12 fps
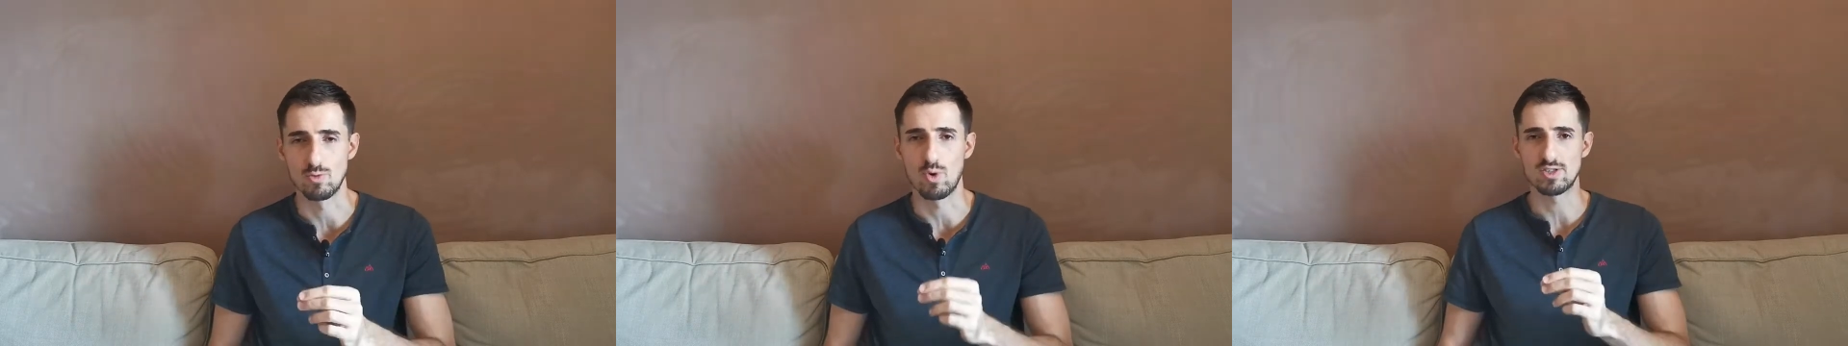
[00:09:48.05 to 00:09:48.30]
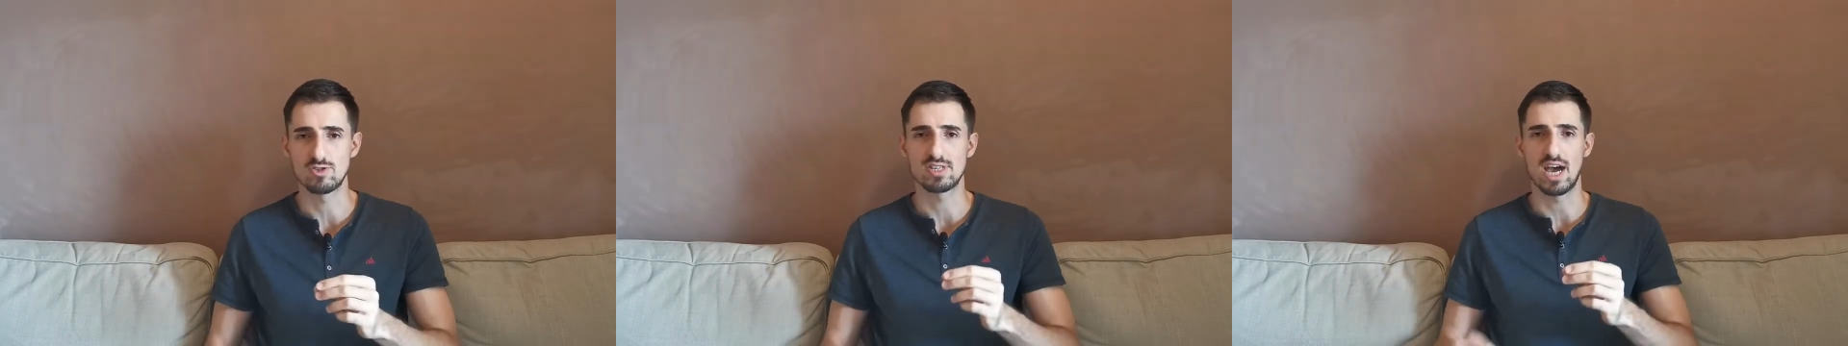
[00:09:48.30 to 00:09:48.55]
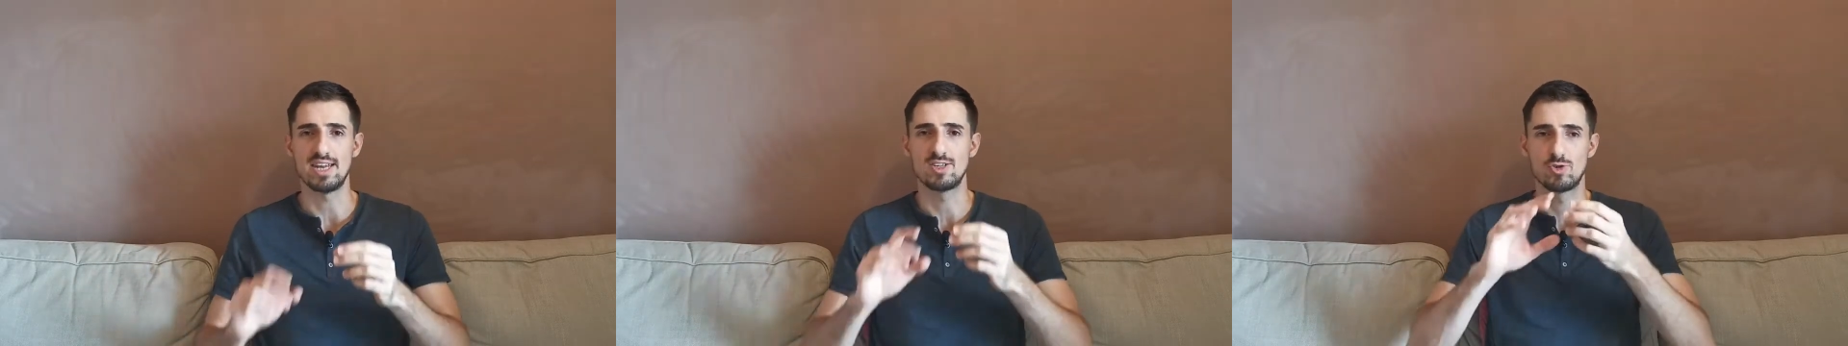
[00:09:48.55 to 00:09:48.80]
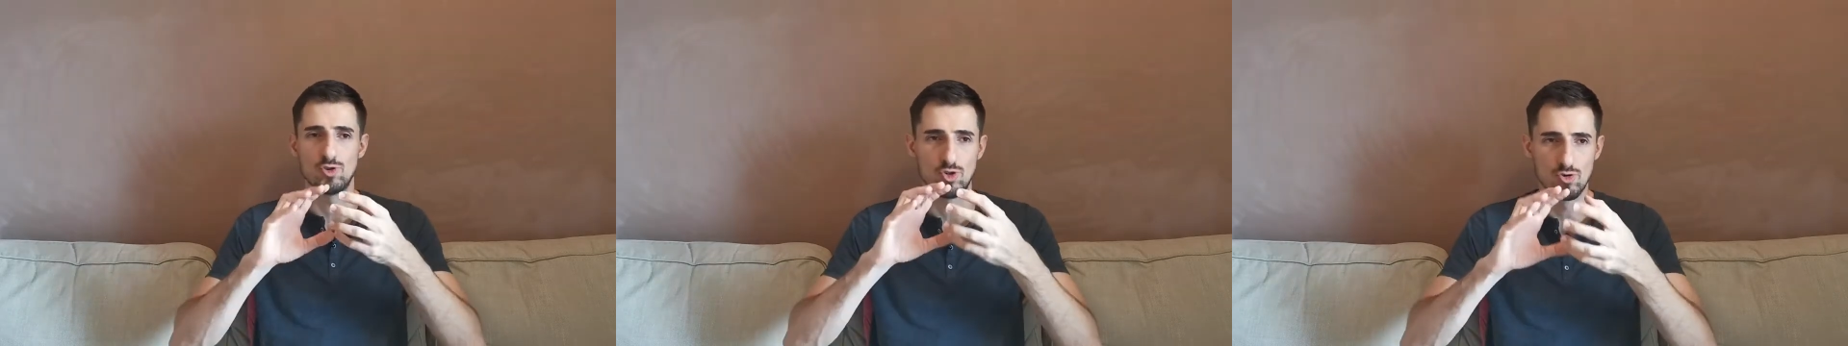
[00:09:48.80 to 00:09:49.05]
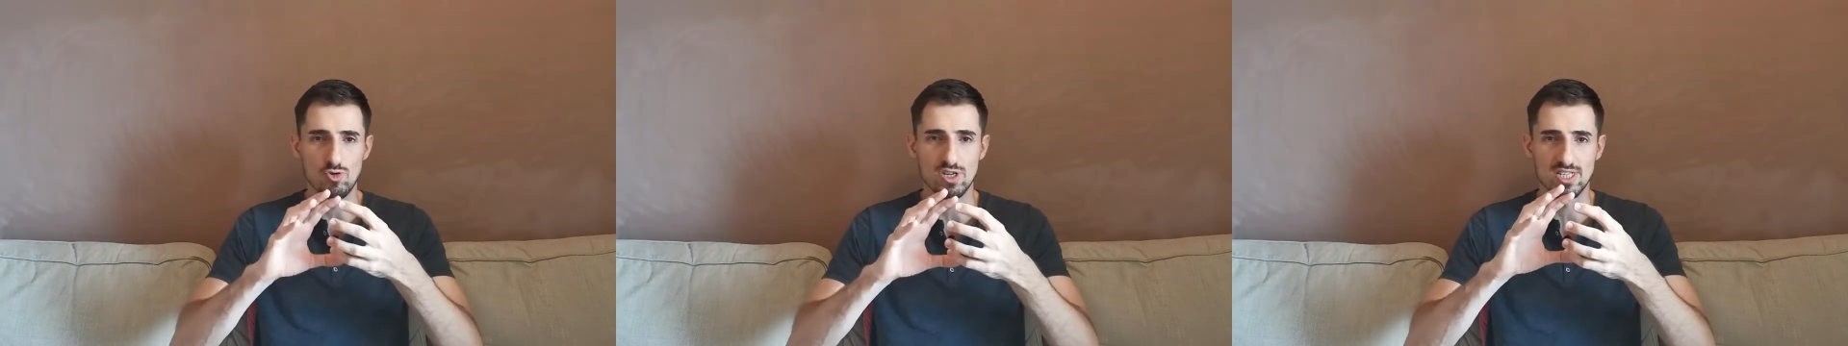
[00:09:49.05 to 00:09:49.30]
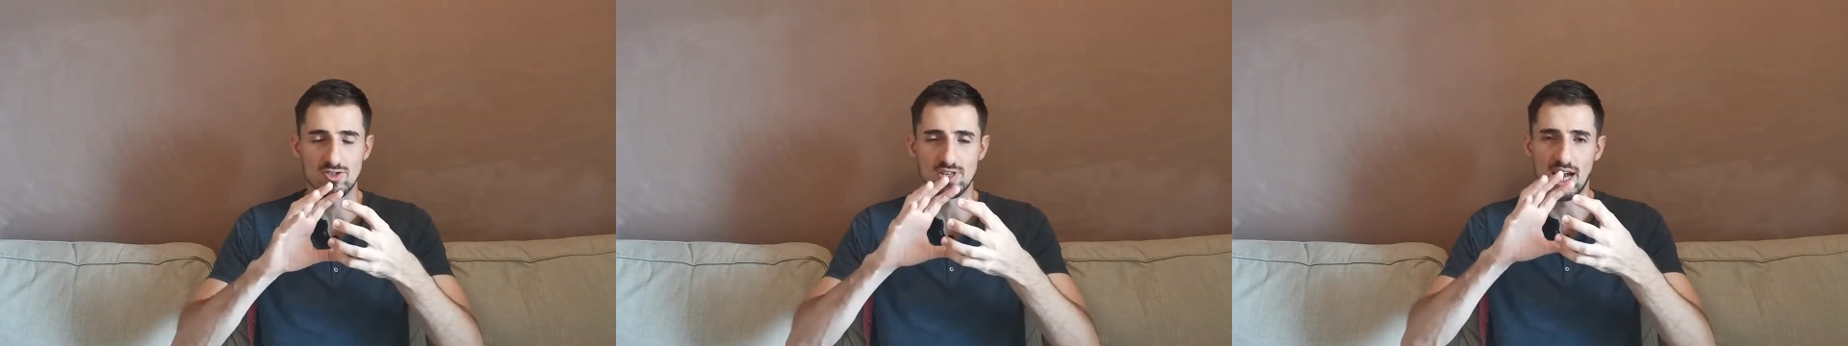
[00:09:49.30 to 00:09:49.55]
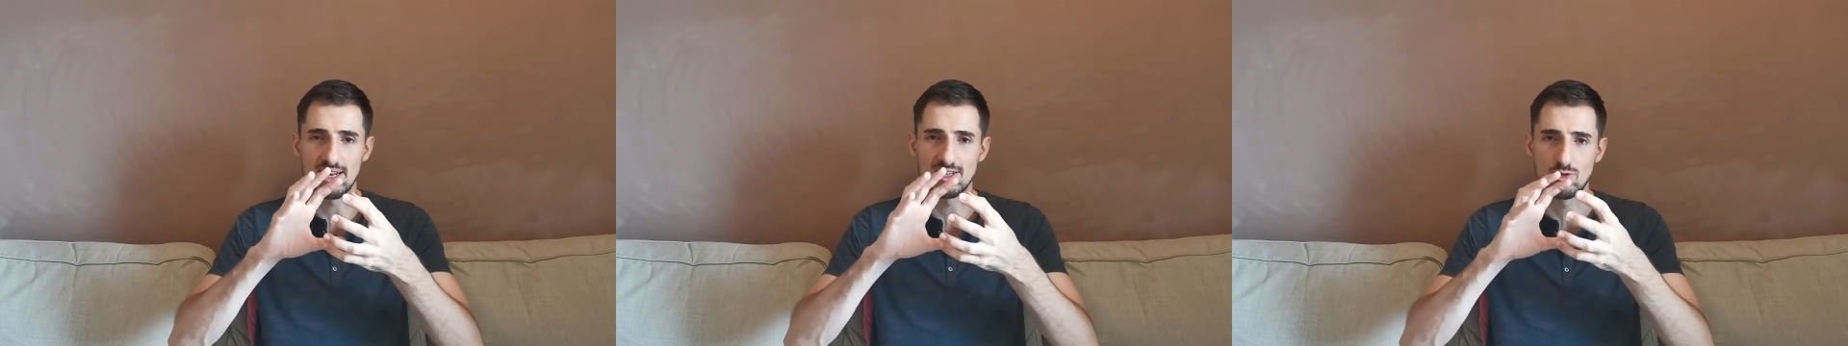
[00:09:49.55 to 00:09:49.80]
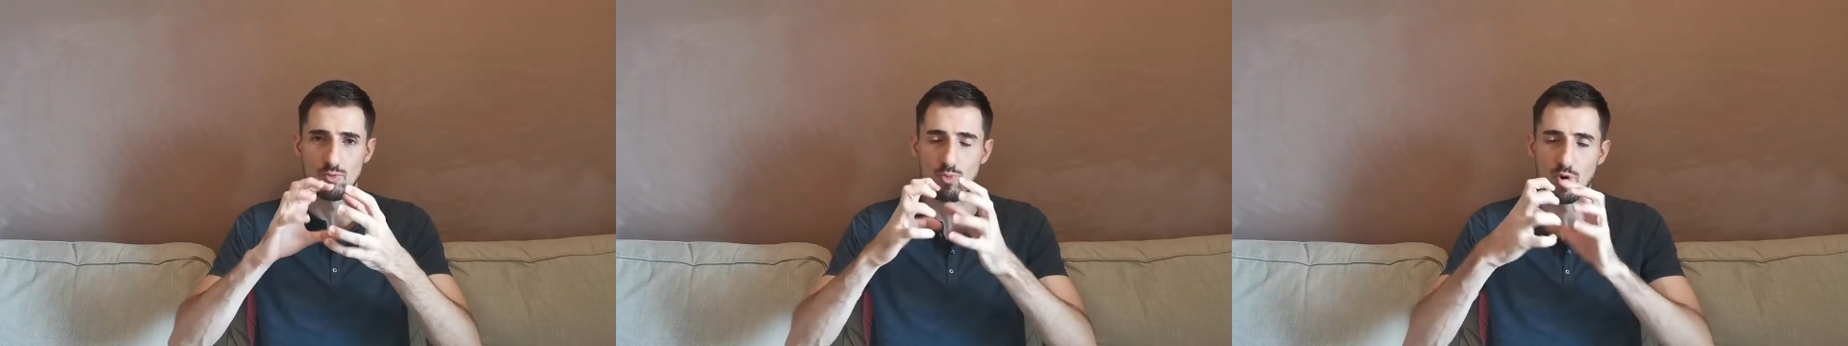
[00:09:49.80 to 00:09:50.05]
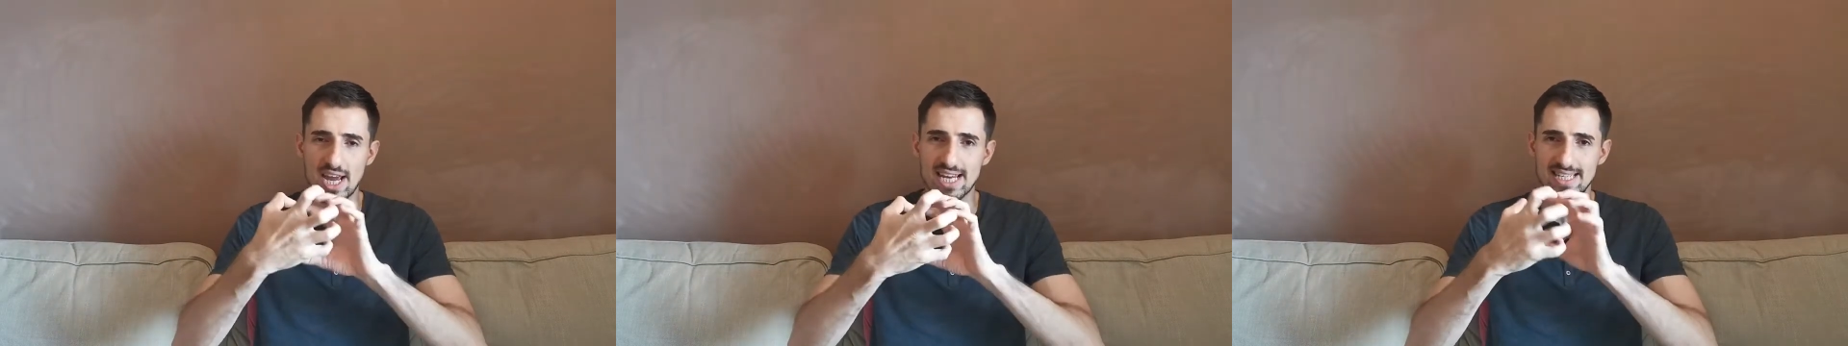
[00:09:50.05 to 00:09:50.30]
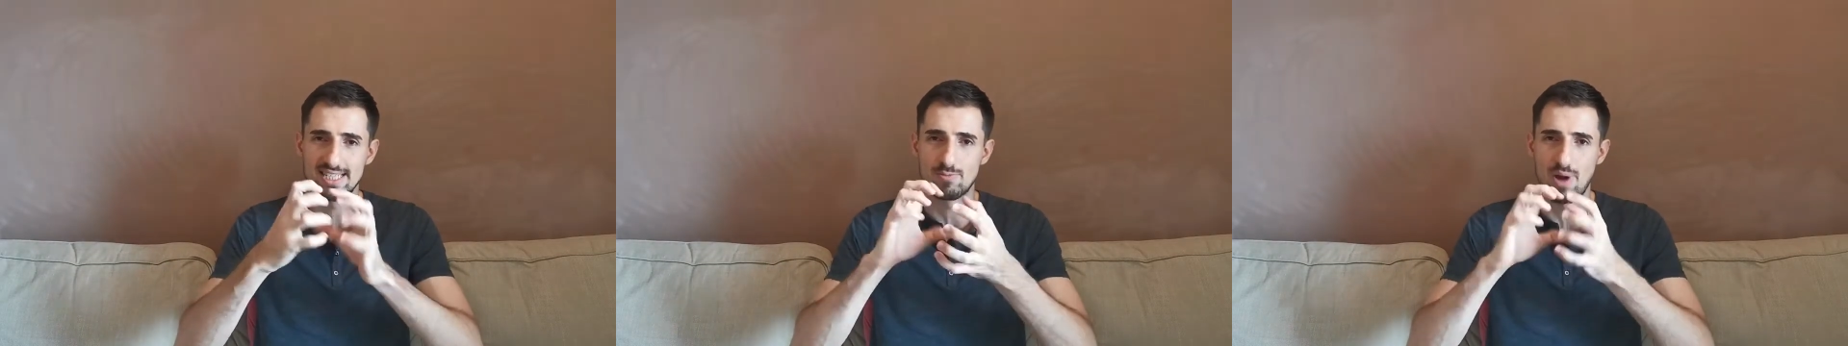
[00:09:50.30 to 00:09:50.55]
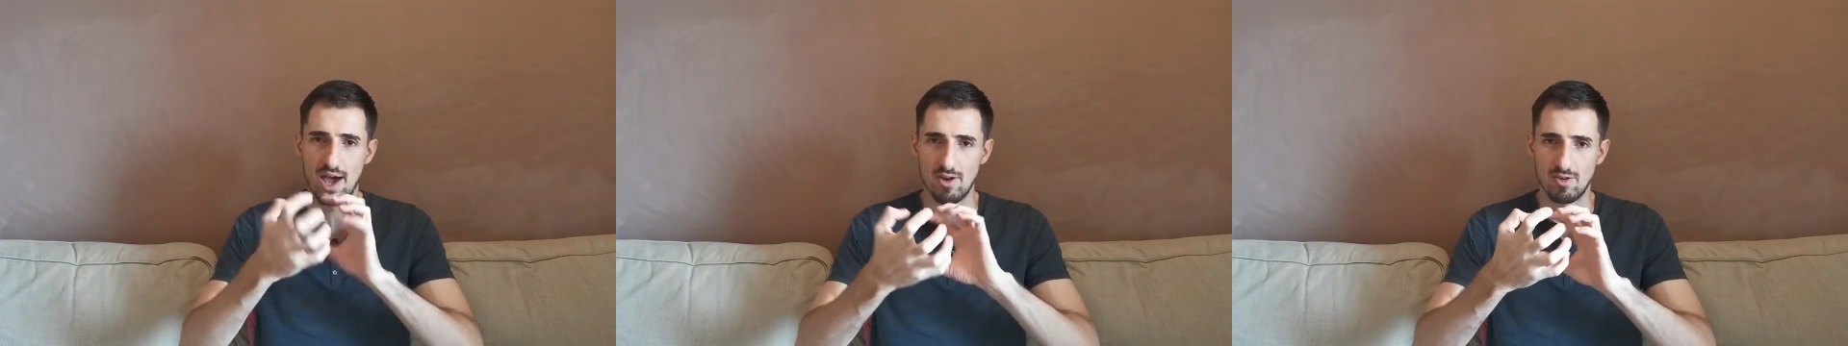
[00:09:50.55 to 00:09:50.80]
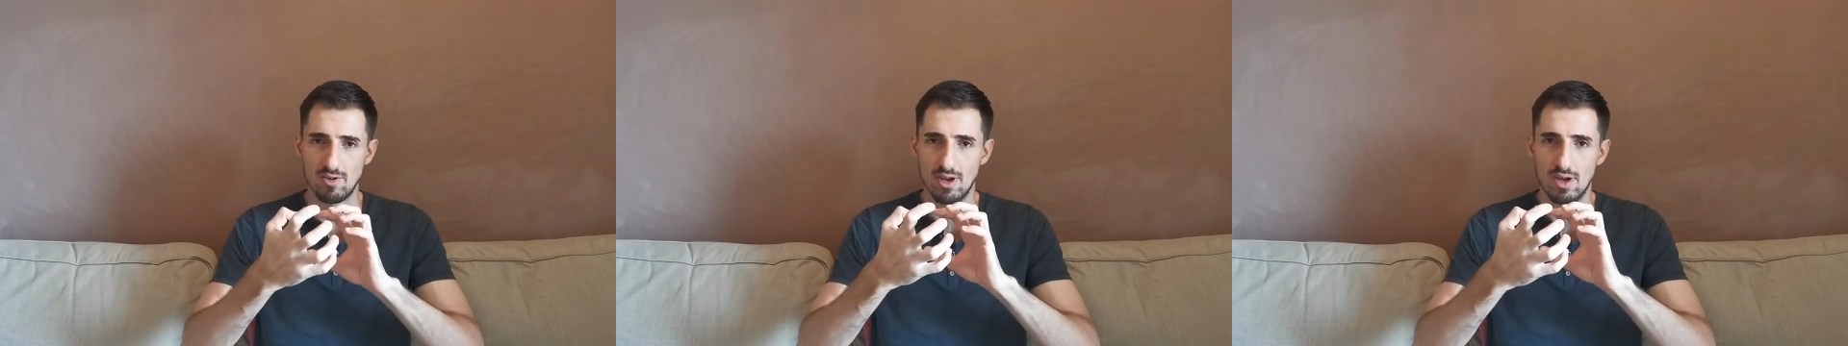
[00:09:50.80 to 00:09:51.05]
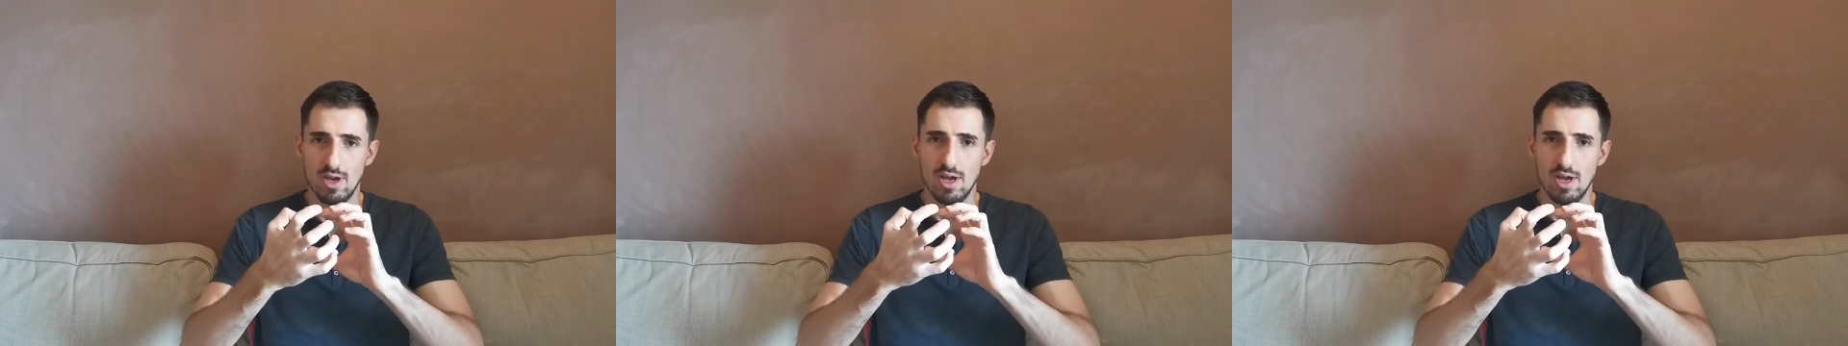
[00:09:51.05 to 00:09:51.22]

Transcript: And what you're starting to do is you're starting to break this pattern,